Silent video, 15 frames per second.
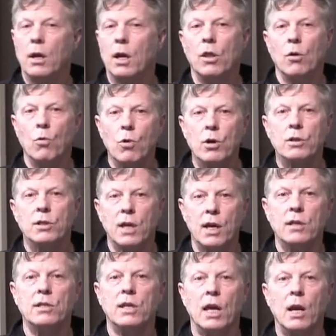and the worst
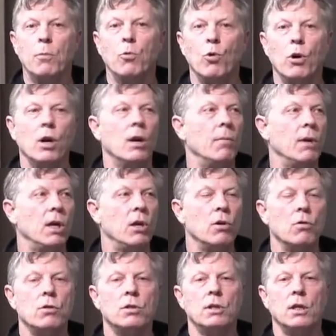case setup we're going to be
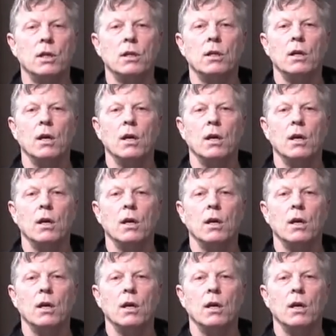using